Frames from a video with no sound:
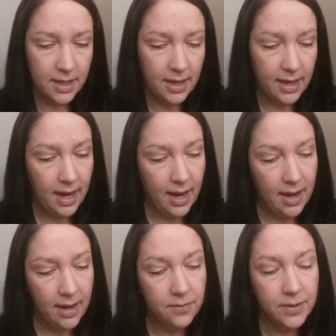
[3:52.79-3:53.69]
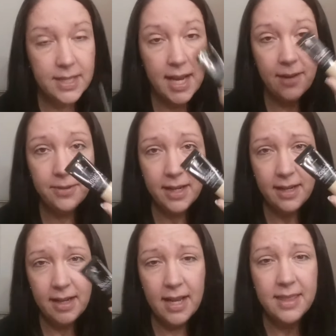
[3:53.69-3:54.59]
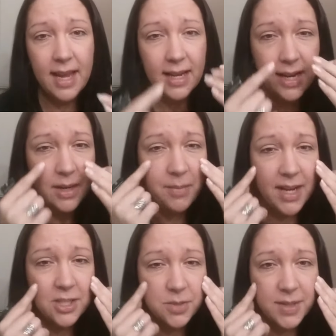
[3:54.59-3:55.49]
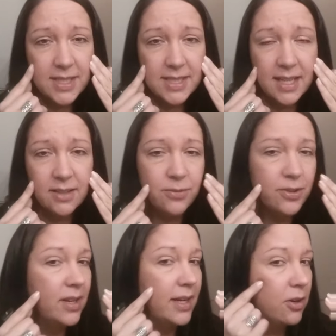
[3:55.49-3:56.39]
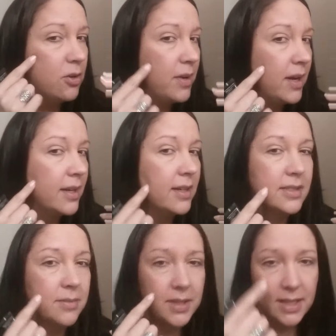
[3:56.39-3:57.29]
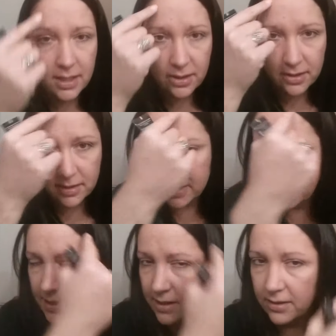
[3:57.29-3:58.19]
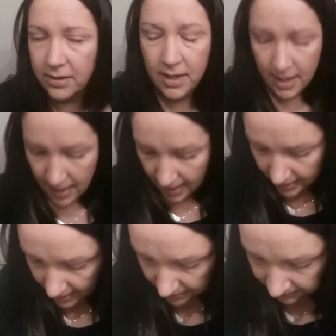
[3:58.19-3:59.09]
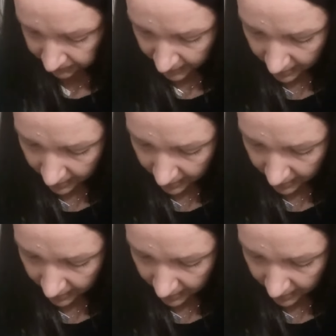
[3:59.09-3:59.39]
I have Taffeta, and that kind of matches my skin for like, oh my, I got something here. Anyhow.